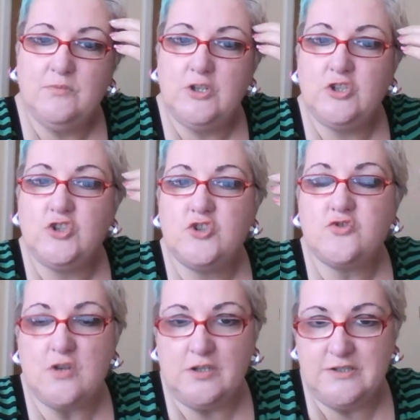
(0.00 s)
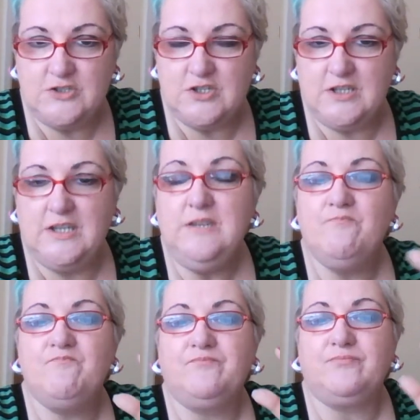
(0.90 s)
astrology
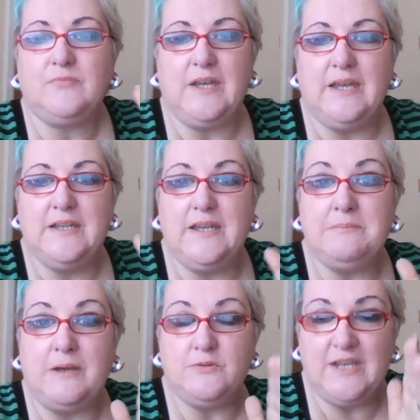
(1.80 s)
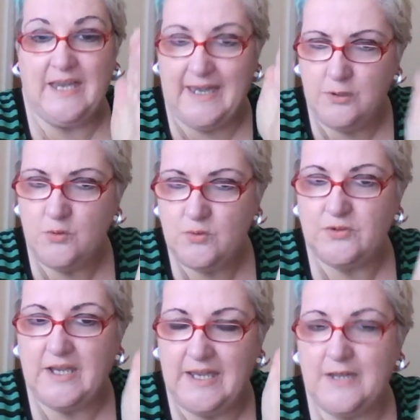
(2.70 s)
about the
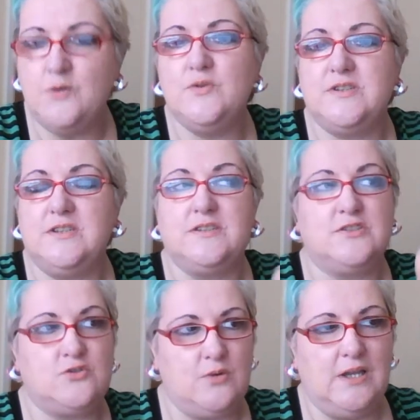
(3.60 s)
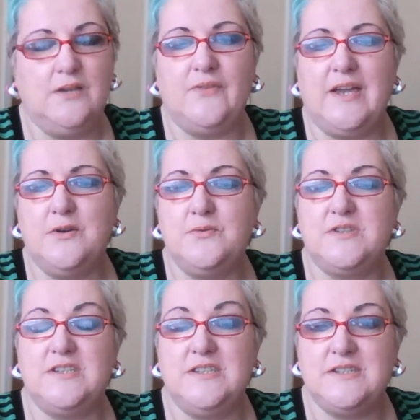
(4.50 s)
houses. There's 12
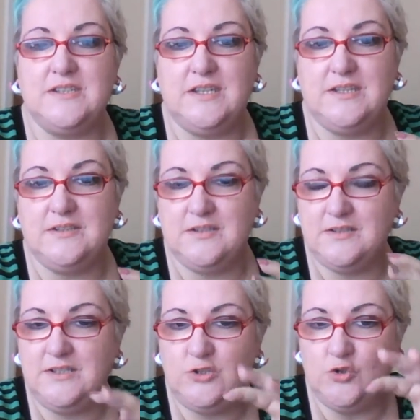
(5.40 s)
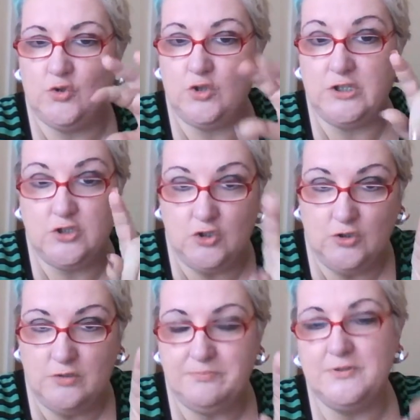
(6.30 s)
houses in
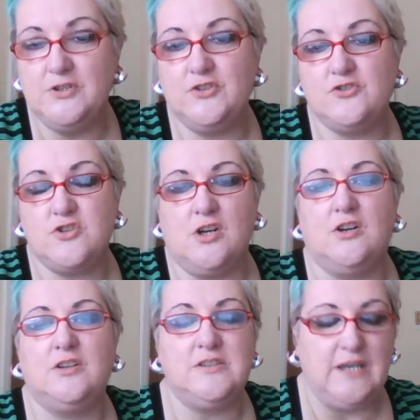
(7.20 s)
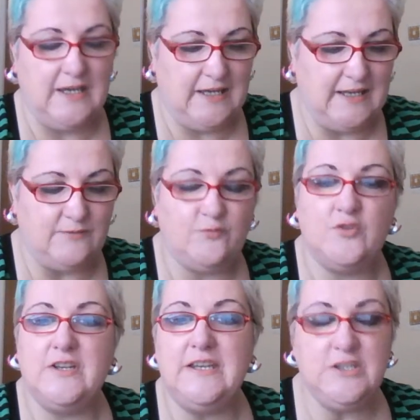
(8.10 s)
your birth chart, and
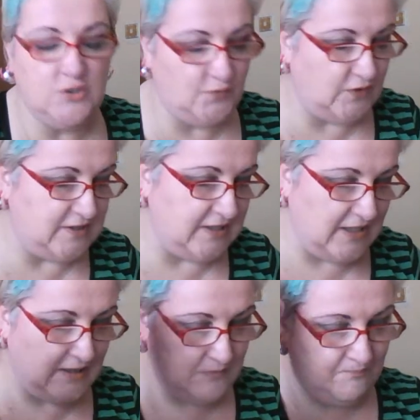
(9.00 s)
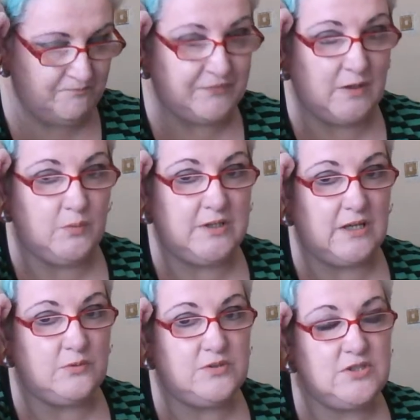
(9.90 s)
for each video we're
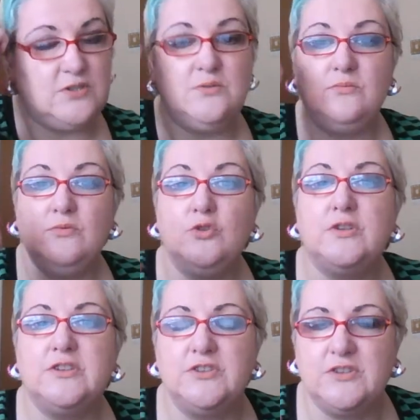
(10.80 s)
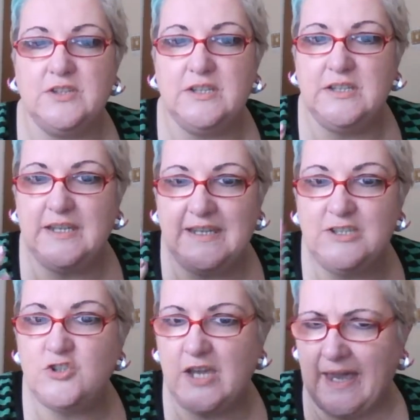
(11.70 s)
going to look at
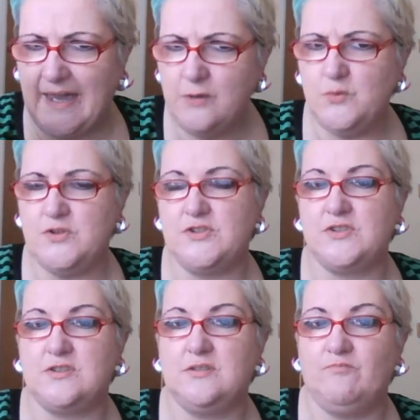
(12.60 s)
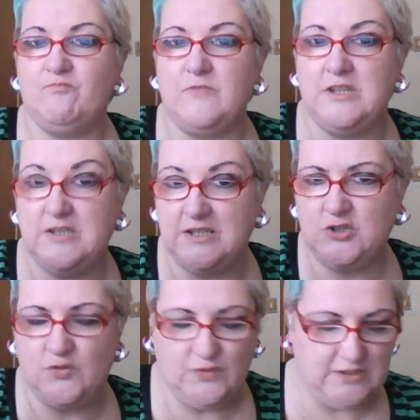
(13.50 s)
each house in
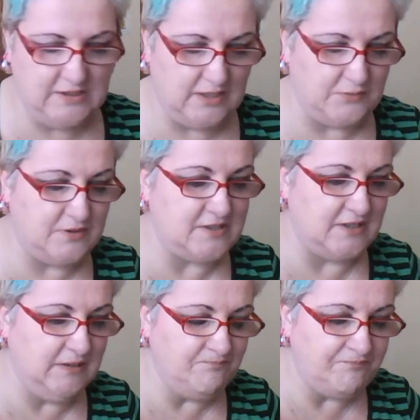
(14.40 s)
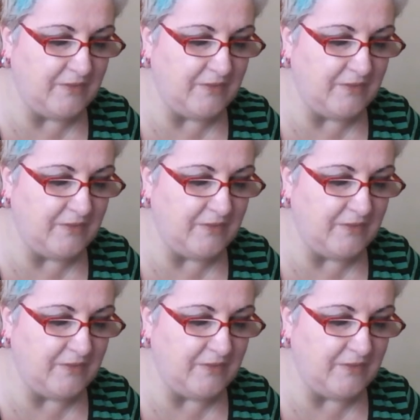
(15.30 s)
each video, you see,